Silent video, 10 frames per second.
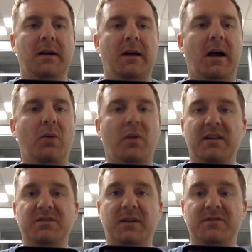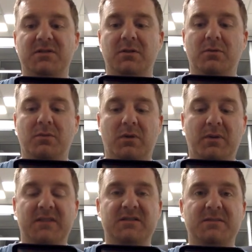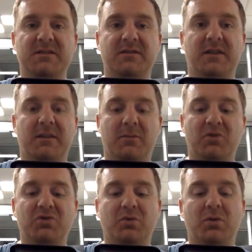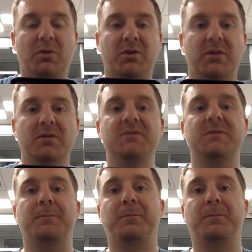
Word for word: And what else we have to do? Well, we have to specify the module we want to use,